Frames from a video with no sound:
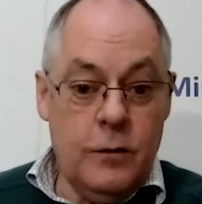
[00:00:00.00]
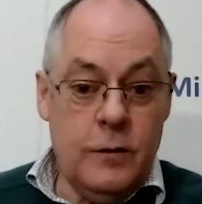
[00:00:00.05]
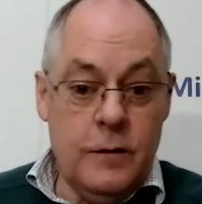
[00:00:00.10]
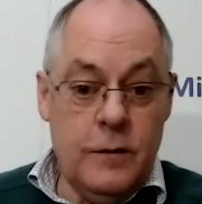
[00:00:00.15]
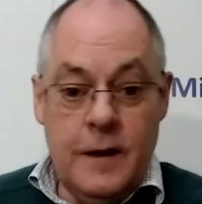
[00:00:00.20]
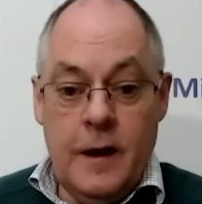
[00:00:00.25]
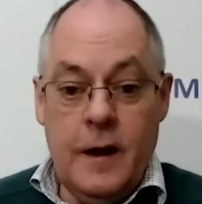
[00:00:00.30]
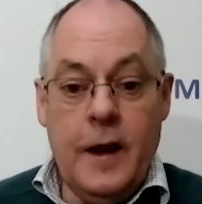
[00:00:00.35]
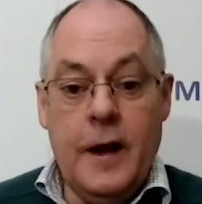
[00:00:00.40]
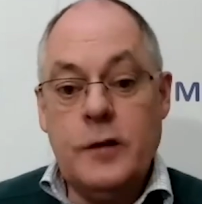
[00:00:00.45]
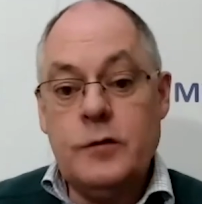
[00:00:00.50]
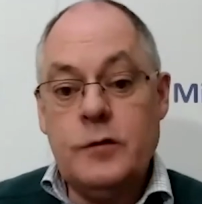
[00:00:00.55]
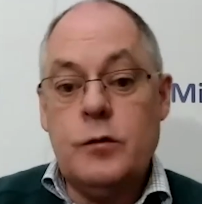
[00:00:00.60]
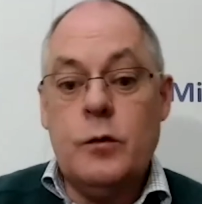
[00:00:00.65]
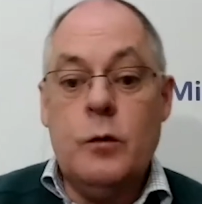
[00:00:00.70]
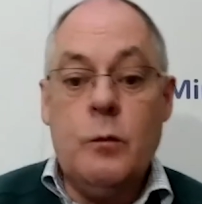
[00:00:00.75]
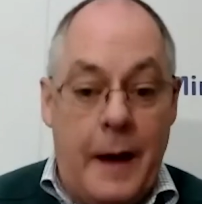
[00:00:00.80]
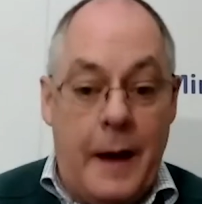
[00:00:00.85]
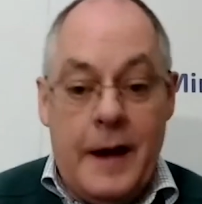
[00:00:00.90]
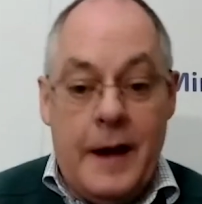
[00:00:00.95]
the electoral
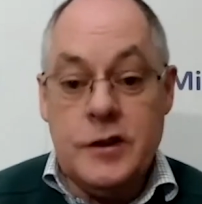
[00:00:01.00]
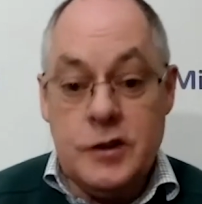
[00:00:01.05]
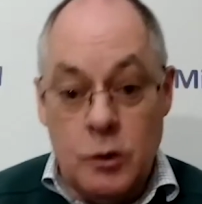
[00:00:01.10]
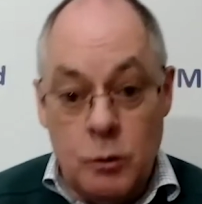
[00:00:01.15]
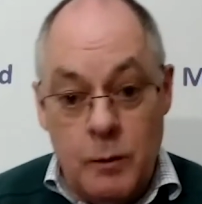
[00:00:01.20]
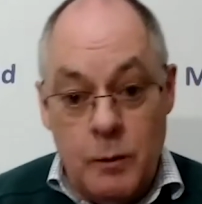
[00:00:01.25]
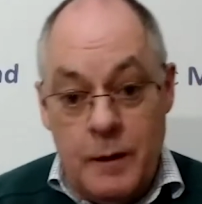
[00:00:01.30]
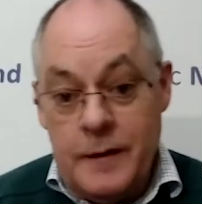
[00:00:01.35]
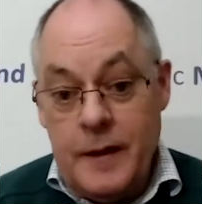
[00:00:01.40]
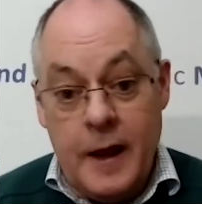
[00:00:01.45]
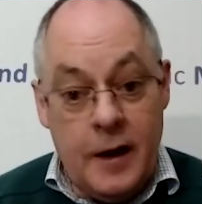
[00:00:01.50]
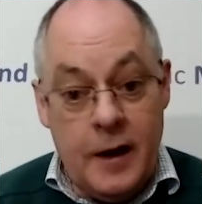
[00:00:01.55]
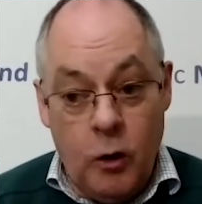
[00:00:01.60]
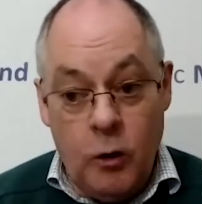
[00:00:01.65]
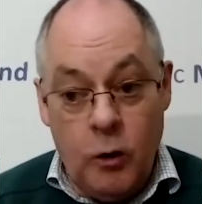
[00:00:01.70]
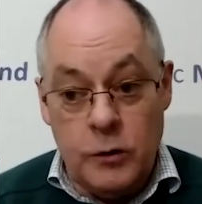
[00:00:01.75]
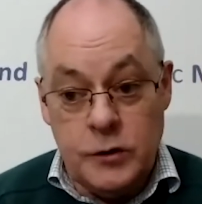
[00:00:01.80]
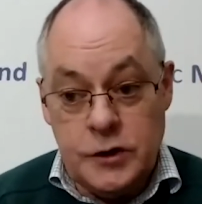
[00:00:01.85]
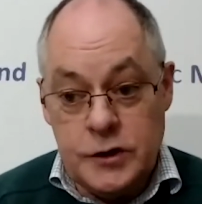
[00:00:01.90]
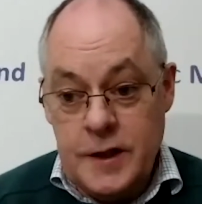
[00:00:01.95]
manager when they
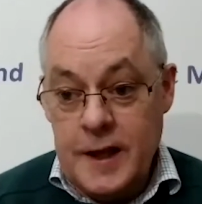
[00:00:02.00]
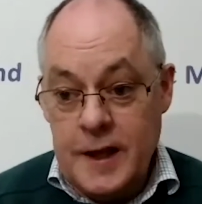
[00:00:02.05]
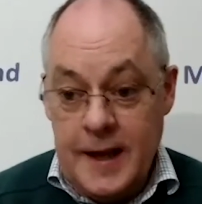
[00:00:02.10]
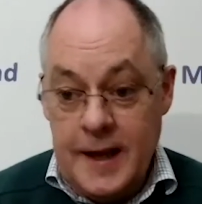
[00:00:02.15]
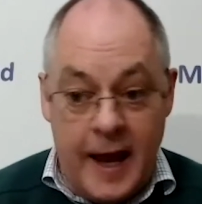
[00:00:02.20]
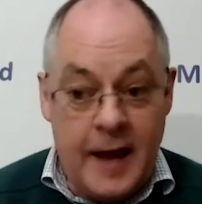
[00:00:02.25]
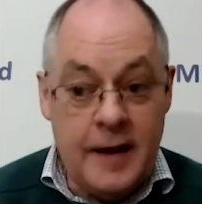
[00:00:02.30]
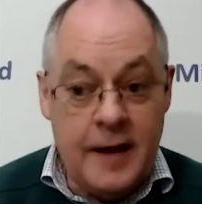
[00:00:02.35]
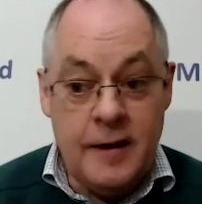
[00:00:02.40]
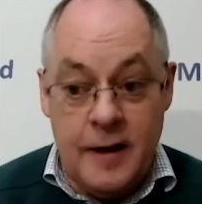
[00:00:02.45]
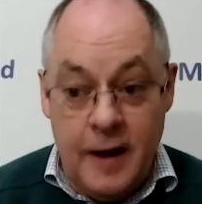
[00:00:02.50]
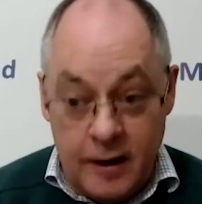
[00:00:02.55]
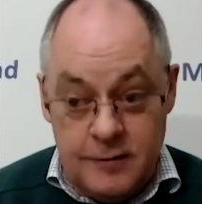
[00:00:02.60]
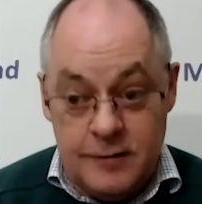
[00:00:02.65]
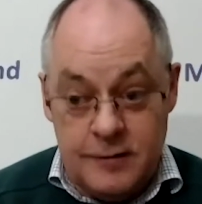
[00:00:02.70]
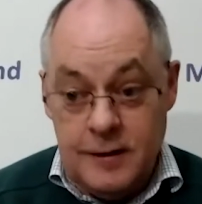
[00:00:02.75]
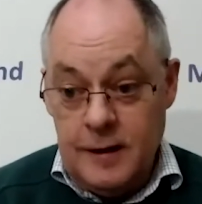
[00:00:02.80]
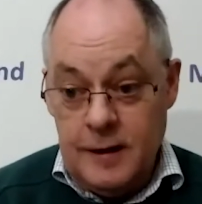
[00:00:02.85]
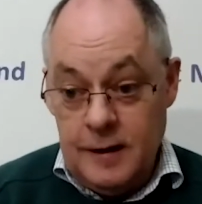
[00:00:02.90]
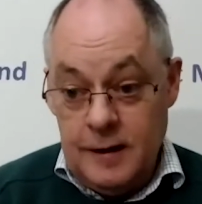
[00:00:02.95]
lodge their candidacy.